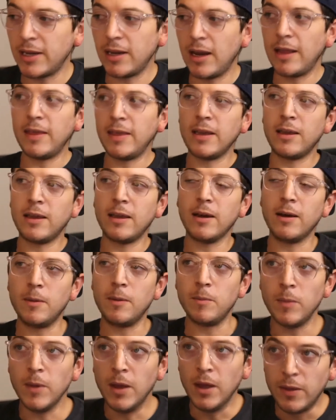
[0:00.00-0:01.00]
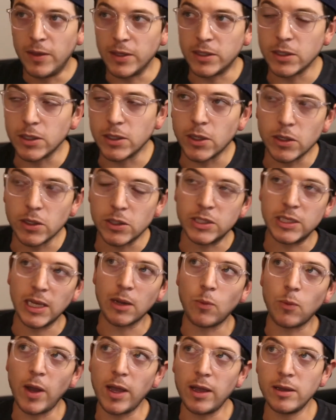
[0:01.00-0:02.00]
I think this is a good
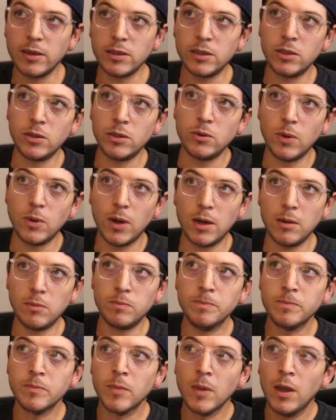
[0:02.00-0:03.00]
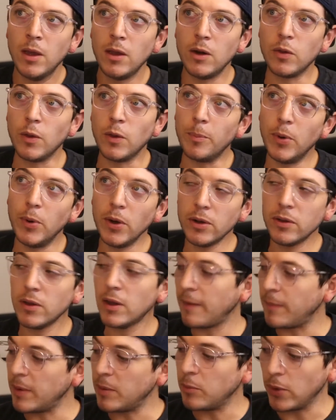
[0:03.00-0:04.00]
segue into the book that
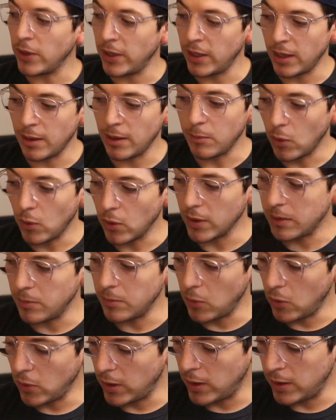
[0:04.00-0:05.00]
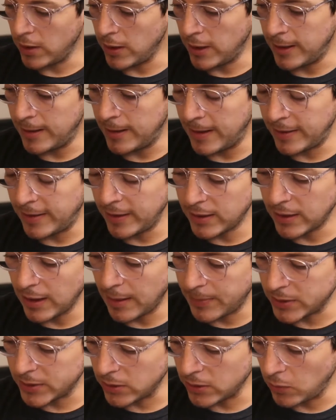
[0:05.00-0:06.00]
I've been bringing up more and more. I think the
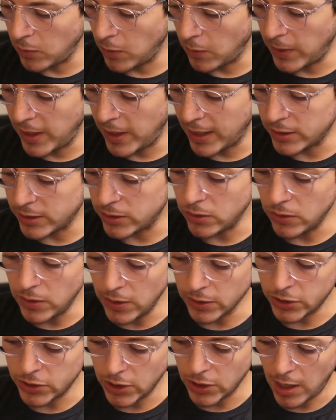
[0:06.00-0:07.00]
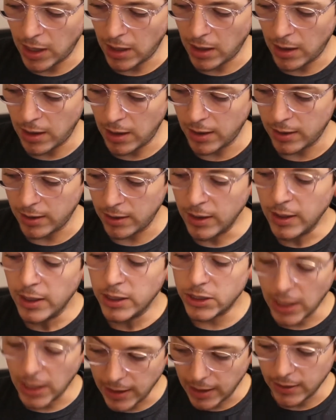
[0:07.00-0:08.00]
episode where we had Sunir Shah on,
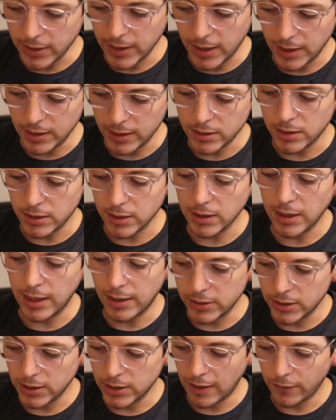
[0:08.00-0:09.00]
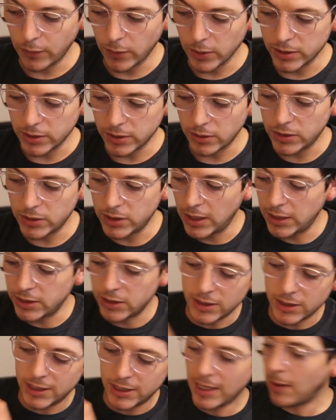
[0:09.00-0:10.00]
shout out again to the Cloud Software Association.
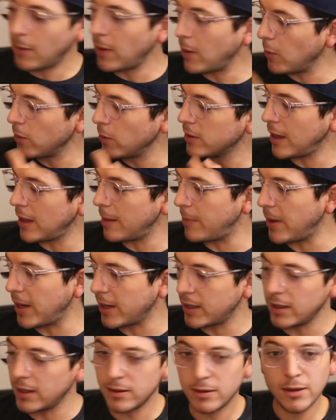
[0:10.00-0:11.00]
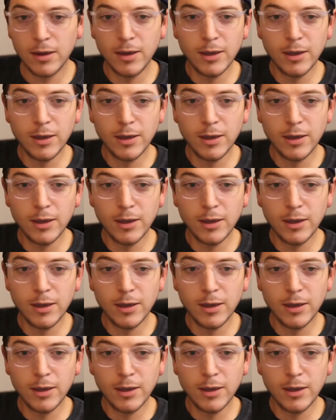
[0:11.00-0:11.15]
See how I work that back in?